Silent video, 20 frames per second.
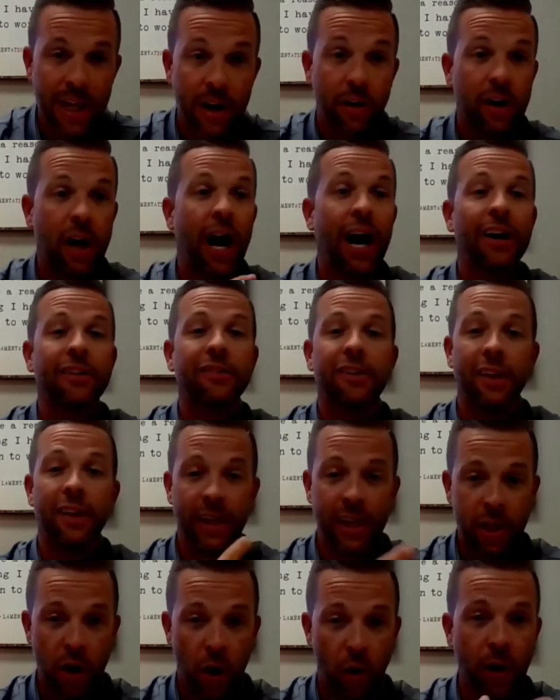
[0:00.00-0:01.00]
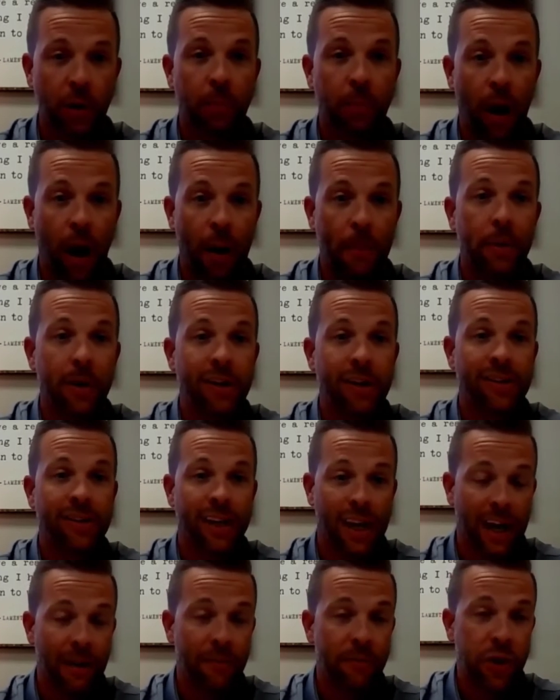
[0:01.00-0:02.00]
that are constantly turning properties
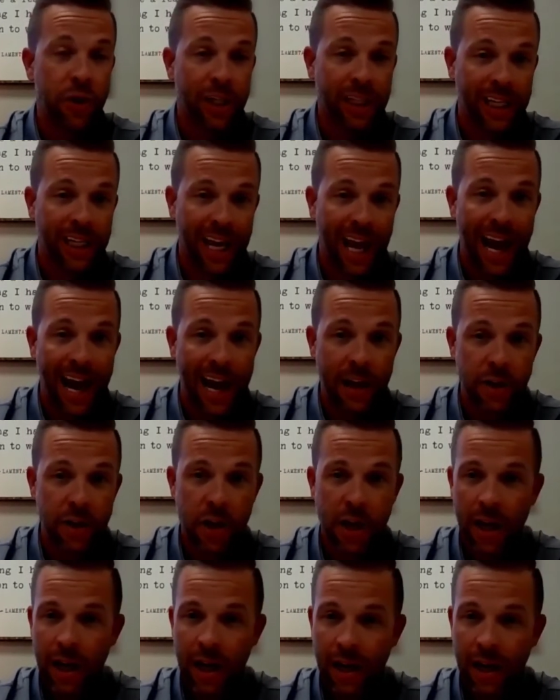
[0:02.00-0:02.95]
and leveraging the cash,